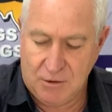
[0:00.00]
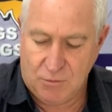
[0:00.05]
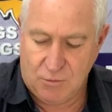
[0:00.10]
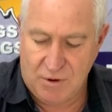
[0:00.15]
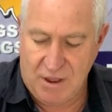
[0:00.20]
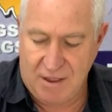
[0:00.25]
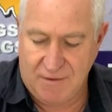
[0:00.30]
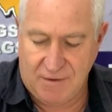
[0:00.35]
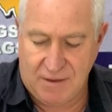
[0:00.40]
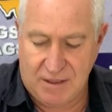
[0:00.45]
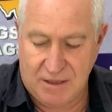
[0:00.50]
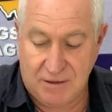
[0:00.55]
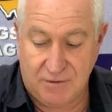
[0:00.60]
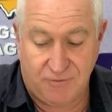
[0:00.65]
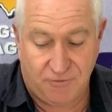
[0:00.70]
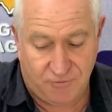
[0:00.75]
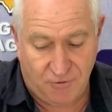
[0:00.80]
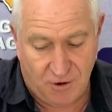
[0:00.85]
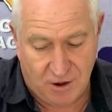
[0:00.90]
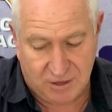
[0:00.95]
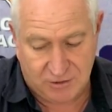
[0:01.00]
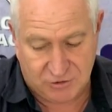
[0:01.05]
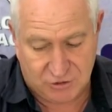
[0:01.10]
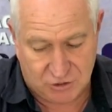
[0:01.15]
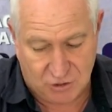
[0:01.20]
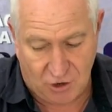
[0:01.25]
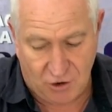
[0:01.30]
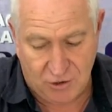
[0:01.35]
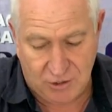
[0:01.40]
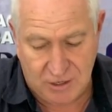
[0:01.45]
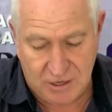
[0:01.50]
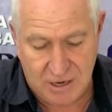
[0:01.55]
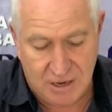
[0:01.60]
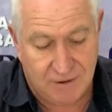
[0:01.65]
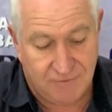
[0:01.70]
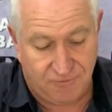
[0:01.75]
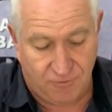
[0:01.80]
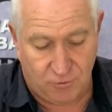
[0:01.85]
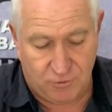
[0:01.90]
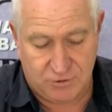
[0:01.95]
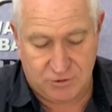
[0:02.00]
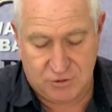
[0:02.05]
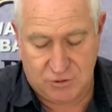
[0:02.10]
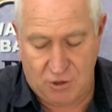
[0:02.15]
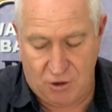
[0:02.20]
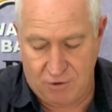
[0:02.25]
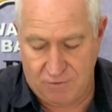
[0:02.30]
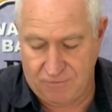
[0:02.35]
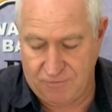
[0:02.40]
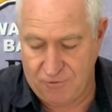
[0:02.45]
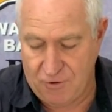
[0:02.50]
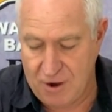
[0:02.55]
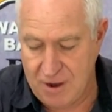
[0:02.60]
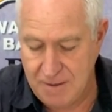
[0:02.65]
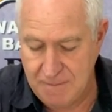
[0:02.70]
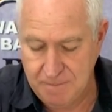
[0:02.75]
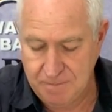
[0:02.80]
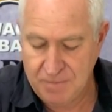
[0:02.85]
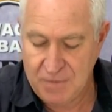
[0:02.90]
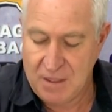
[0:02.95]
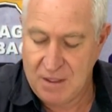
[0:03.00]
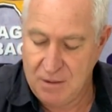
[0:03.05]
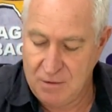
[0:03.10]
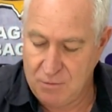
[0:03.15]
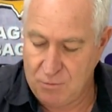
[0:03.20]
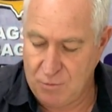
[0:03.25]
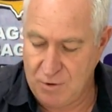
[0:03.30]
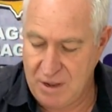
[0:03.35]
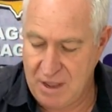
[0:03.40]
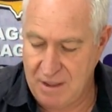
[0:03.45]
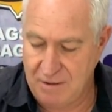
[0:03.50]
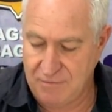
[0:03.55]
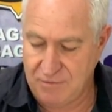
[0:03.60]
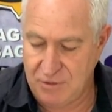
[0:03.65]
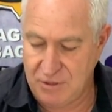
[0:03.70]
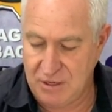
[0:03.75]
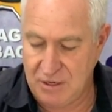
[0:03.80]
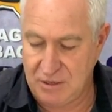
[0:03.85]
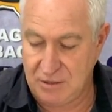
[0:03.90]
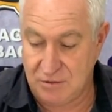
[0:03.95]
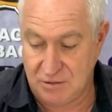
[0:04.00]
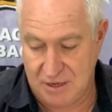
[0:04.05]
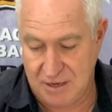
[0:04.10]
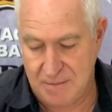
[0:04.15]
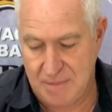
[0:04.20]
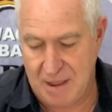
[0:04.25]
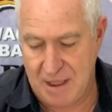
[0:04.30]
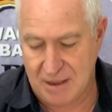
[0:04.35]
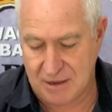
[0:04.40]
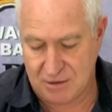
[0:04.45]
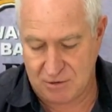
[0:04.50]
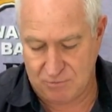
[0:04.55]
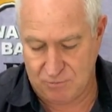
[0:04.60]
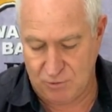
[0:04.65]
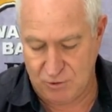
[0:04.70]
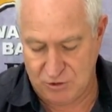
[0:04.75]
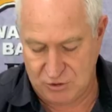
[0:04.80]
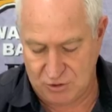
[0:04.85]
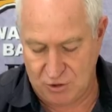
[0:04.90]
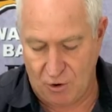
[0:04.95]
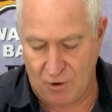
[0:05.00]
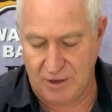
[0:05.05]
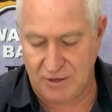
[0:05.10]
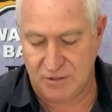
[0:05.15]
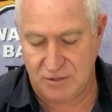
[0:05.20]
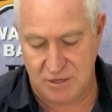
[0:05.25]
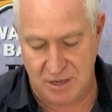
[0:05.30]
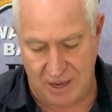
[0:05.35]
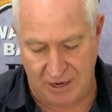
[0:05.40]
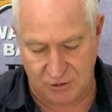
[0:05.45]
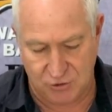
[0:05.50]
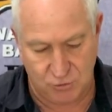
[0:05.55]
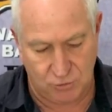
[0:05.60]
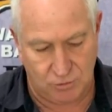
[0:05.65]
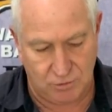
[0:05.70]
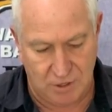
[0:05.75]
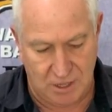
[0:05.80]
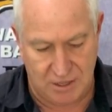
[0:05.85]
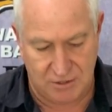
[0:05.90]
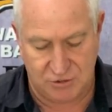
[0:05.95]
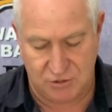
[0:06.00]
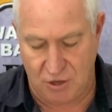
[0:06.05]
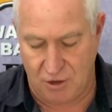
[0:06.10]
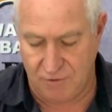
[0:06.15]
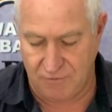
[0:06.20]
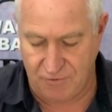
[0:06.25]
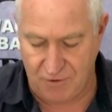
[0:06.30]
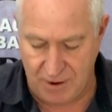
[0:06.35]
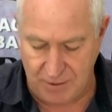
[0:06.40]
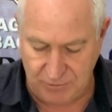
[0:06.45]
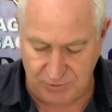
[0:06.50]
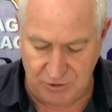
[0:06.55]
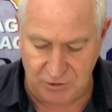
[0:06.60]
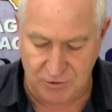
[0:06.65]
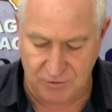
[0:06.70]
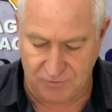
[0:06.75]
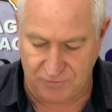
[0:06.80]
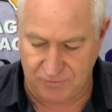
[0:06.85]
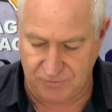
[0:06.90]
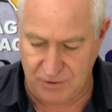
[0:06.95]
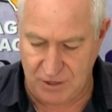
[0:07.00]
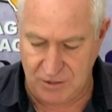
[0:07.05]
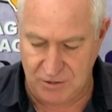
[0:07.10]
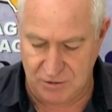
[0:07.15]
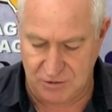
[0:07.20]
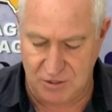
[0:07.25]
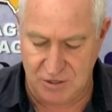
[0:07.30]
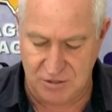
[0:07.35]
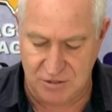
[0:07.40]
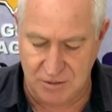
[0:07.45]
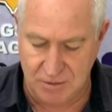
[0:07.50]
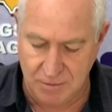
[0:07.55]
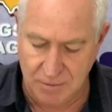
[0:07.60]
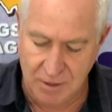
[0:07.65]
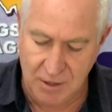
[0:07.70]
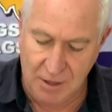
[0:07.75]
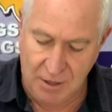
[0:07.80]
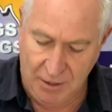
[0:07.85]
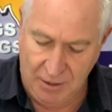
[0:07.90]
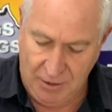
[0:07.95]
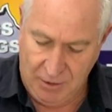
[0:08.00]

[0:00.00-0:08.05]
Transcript: We have a stone in here for the stone frame. We have the T-bar which guides the actual stone frames in the system.